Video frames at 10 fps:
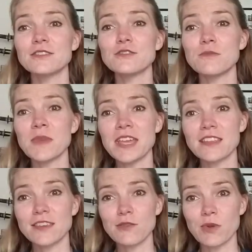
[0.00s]
to
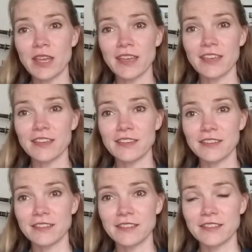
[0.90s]
make their way
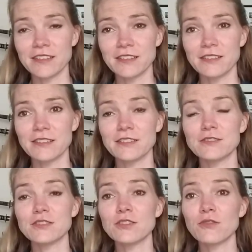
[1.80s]

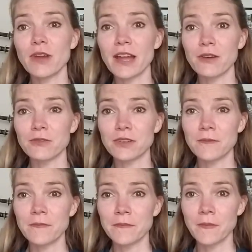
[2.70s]
to the ground,
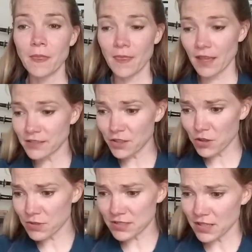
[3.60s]
until
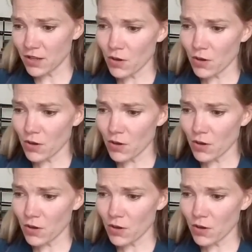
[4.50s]
there was